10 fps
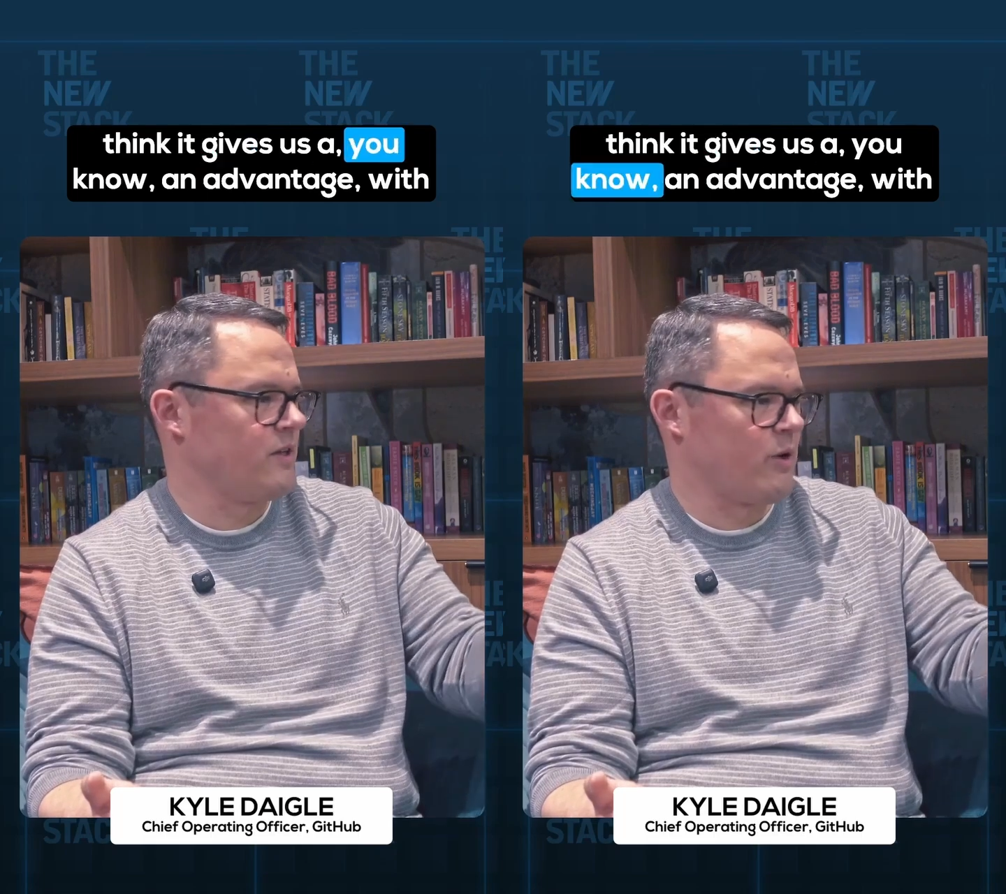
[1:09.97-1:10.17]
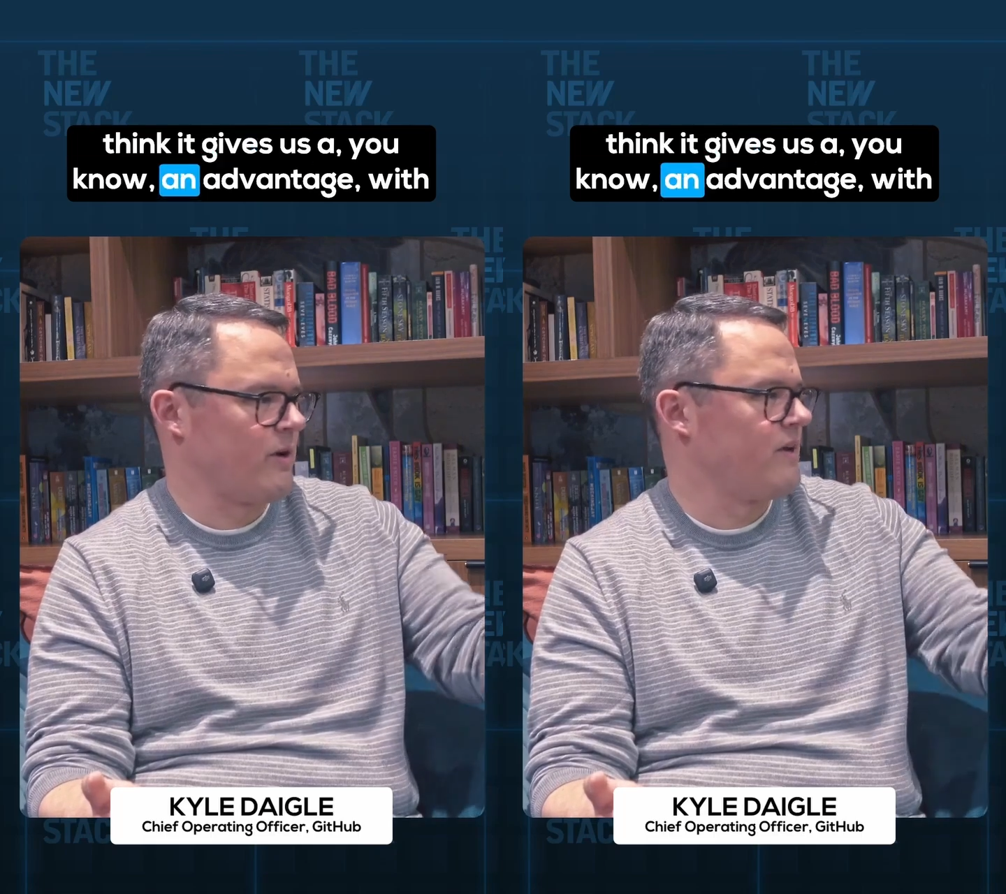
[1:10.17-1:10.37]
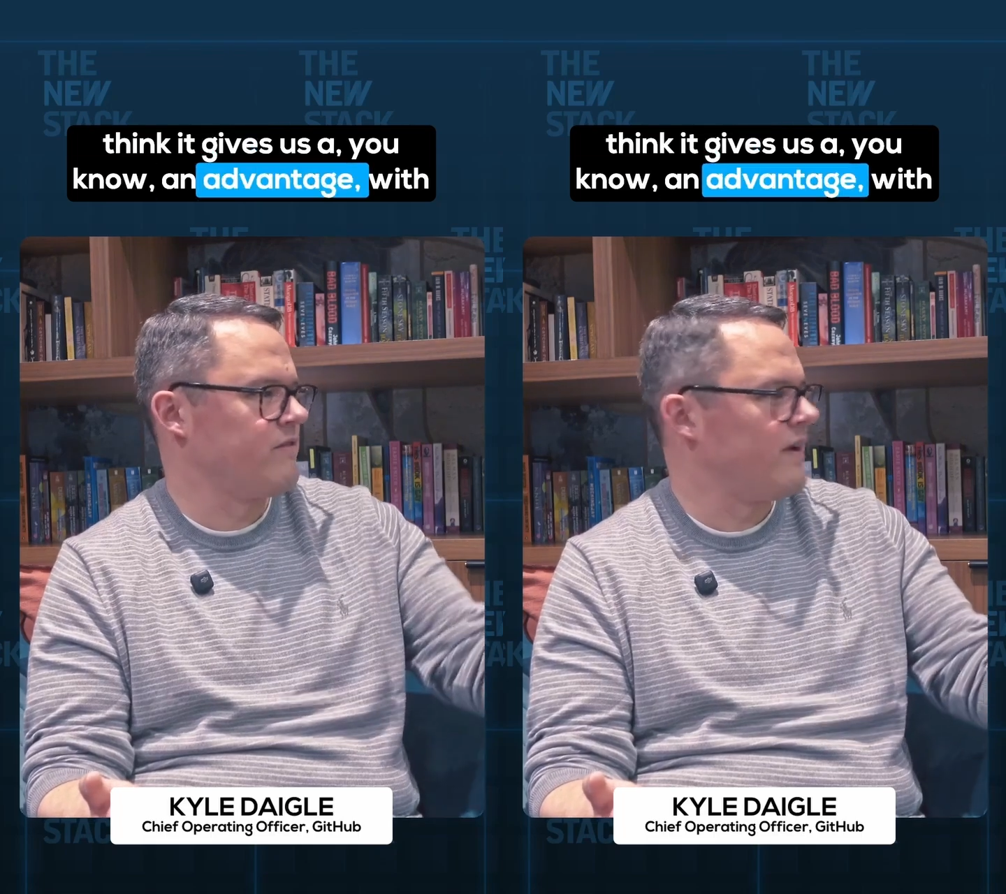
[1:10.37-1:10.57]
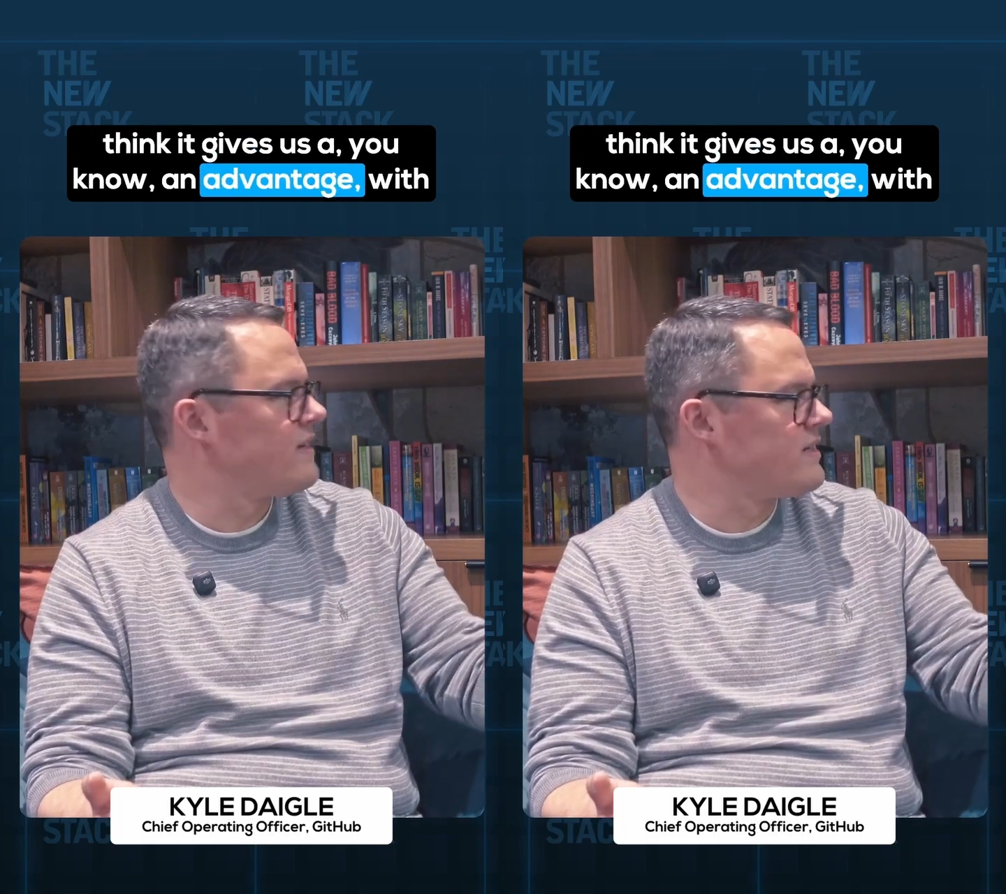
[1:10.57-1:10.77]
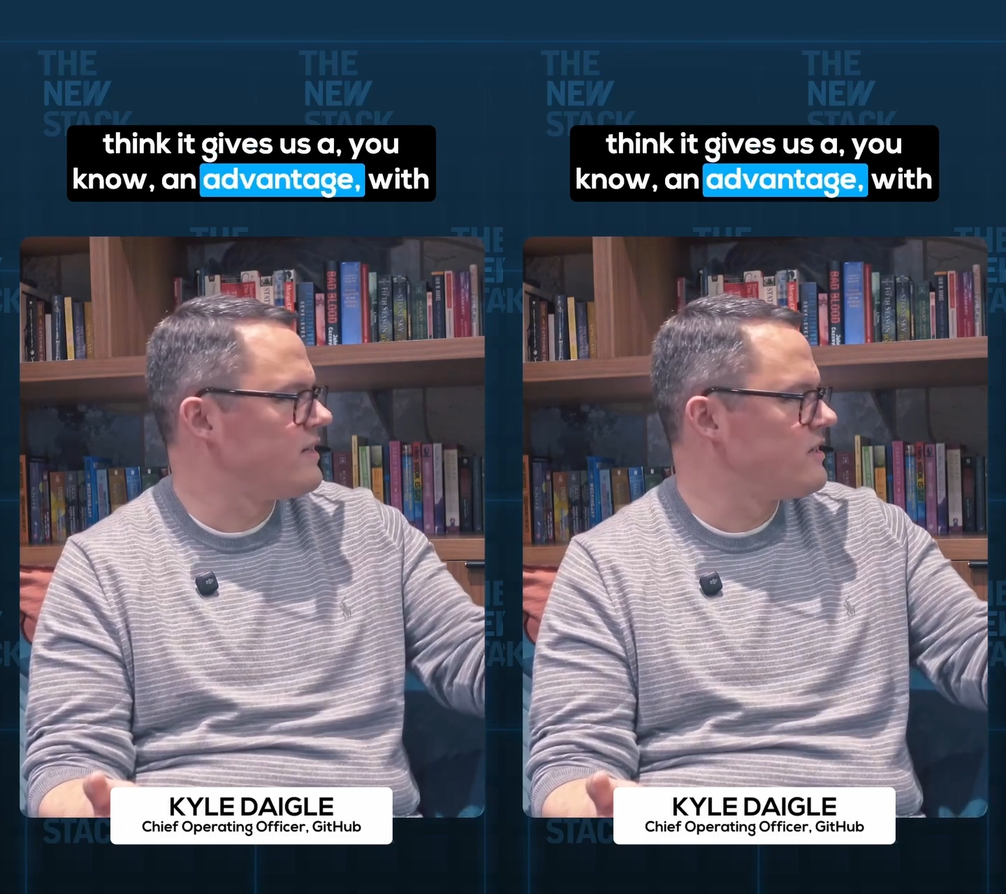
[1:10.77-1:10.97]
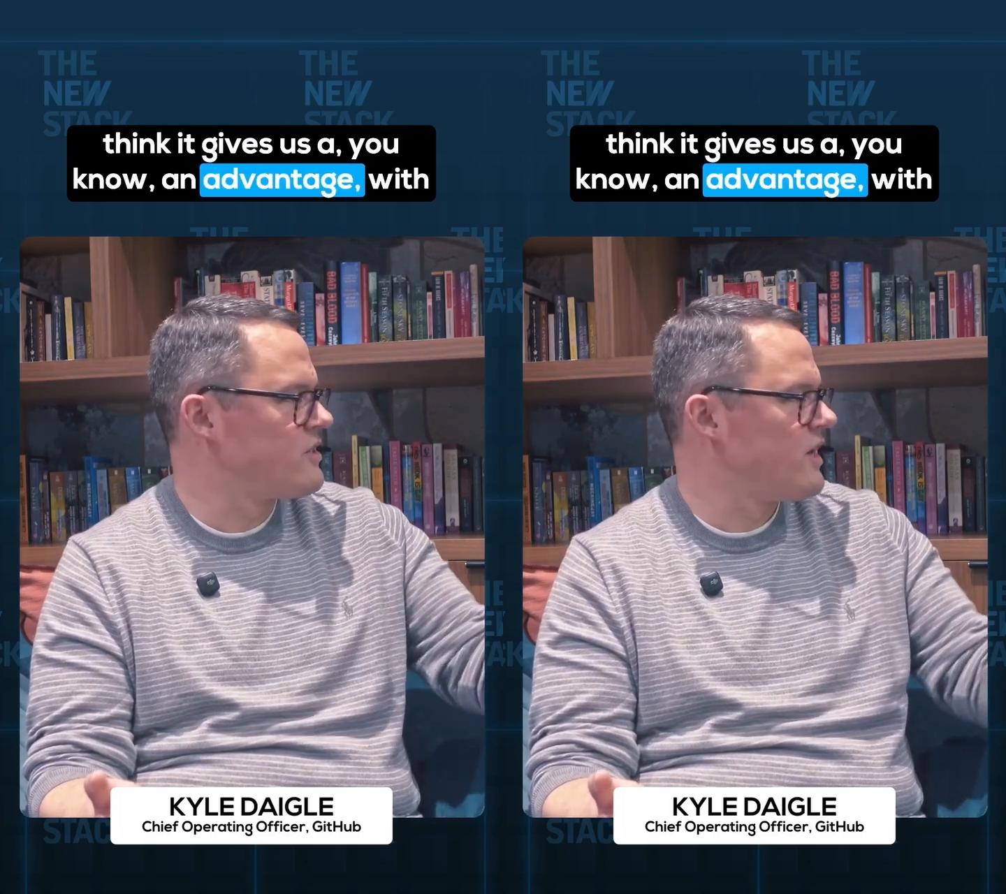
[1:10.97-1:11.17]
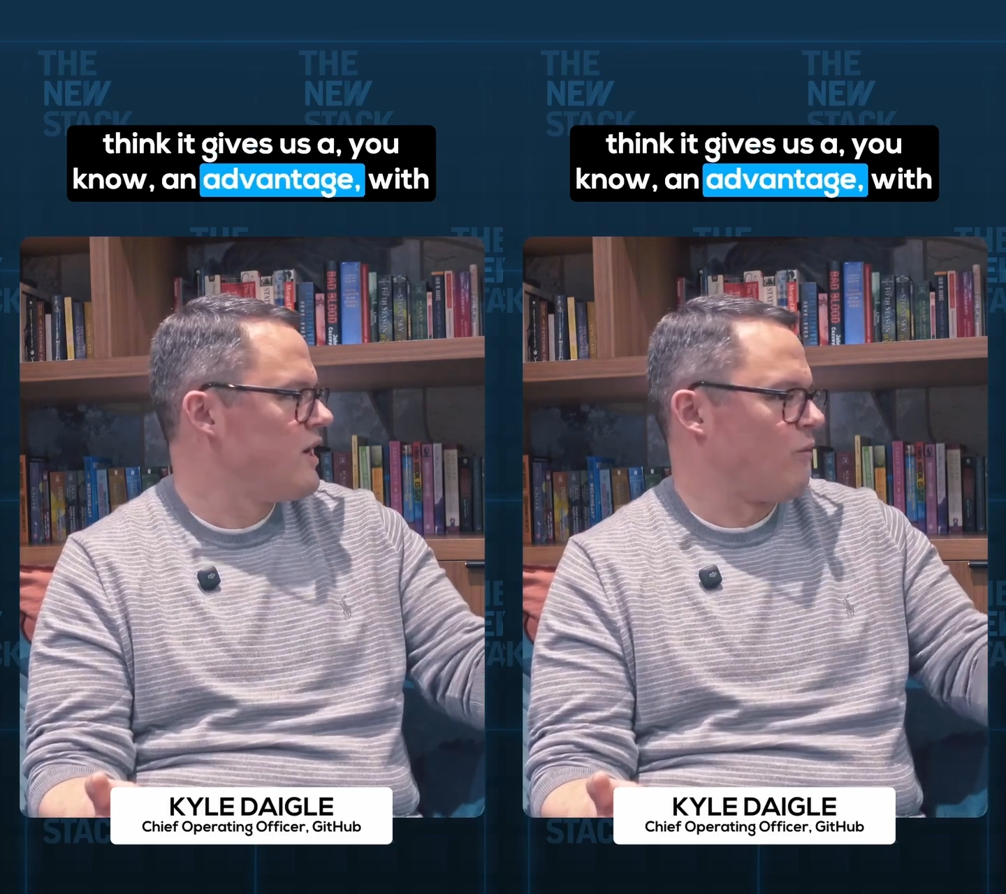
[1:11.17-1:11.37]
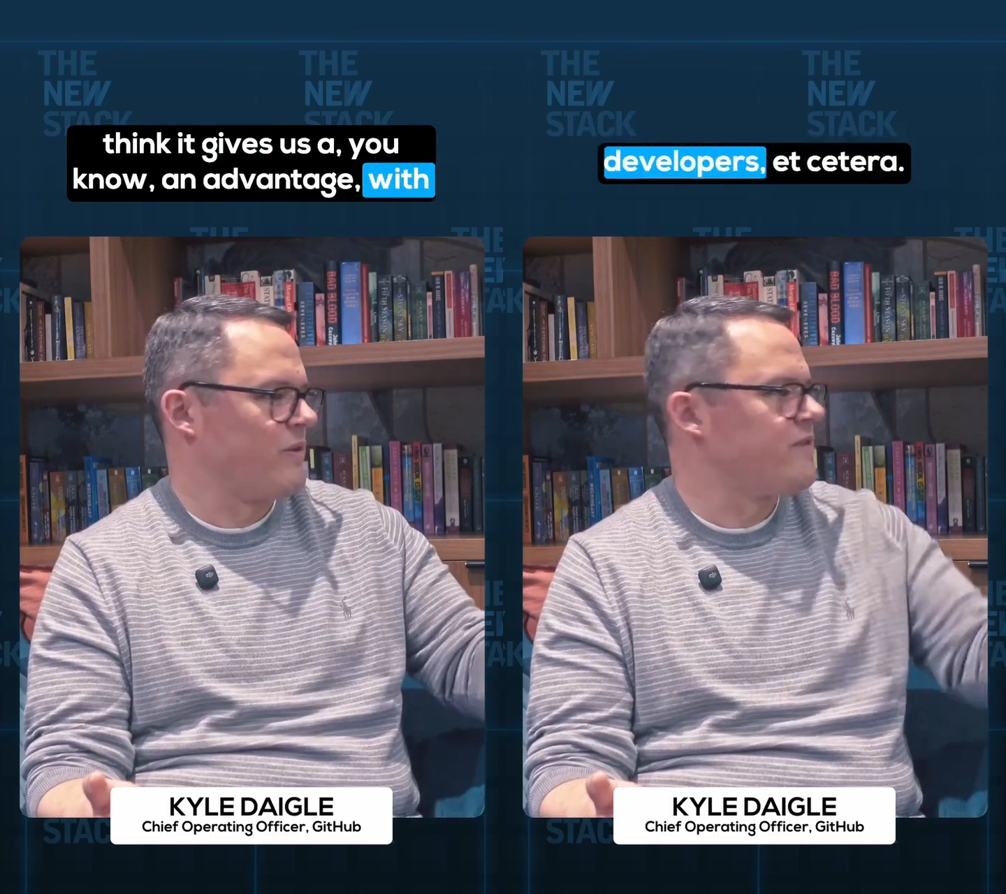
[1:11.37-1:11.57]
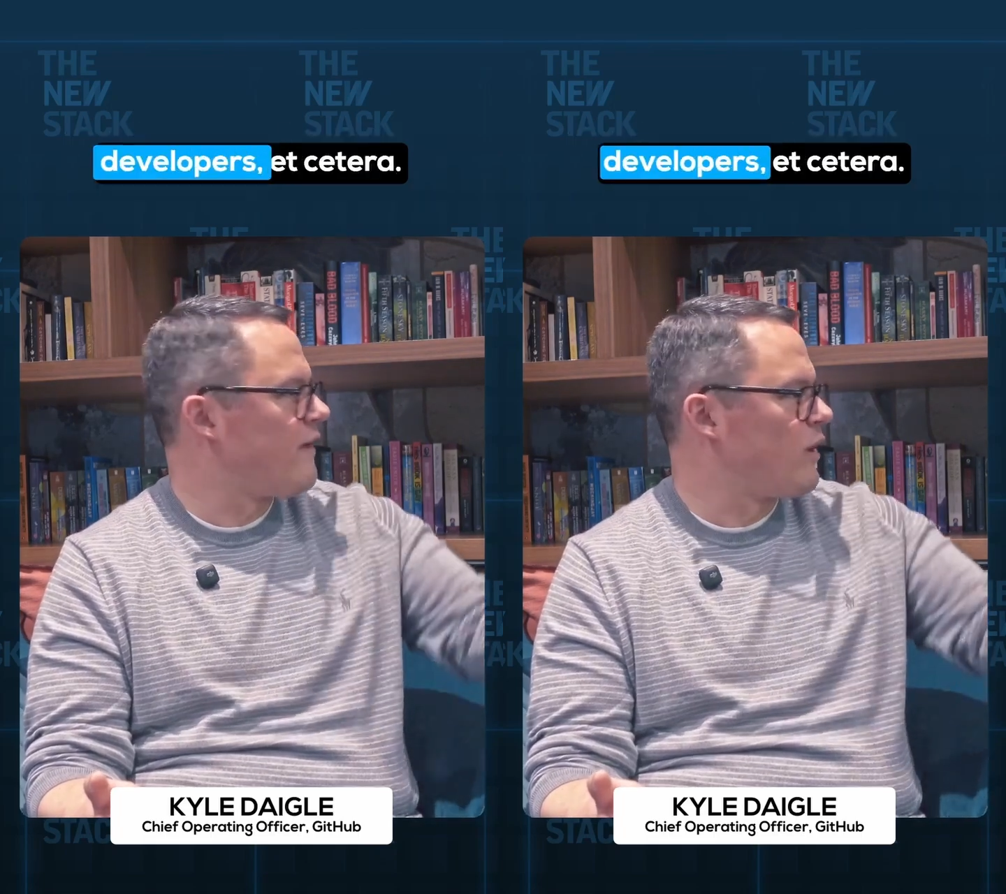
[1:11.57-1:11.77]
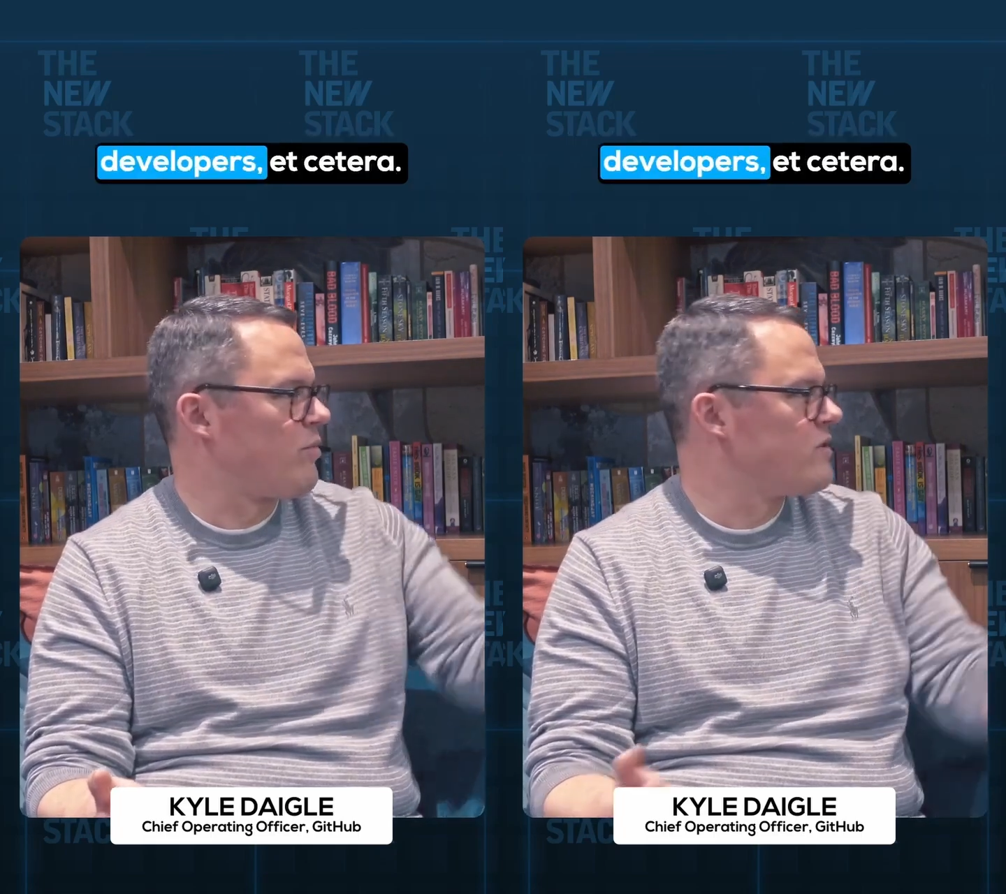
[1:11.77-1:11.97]
you know an advantage with
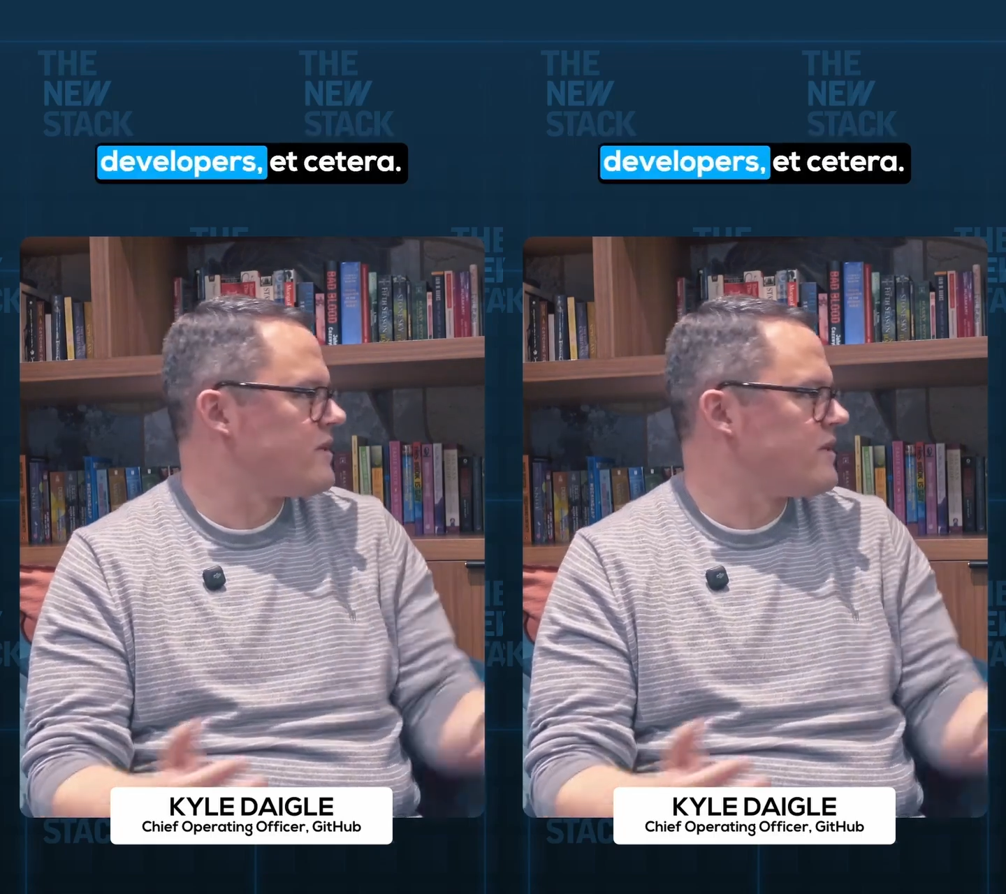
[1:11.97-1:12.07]
developers,